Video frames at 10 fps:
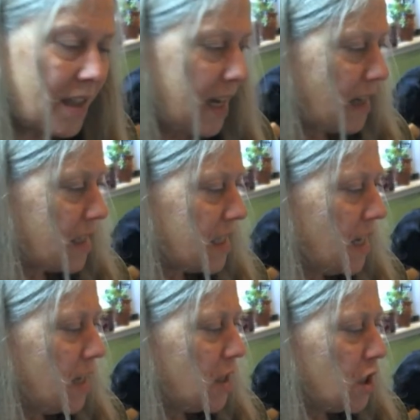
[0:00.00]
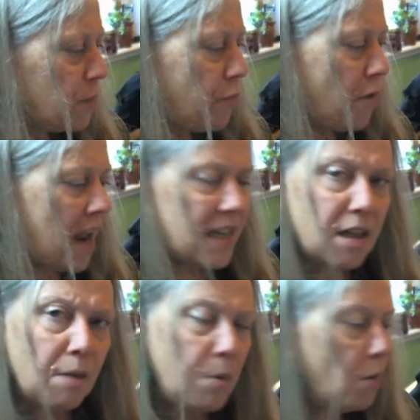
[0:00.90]
things spread
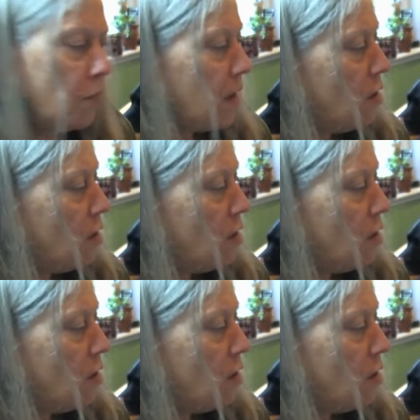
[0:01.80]
upon the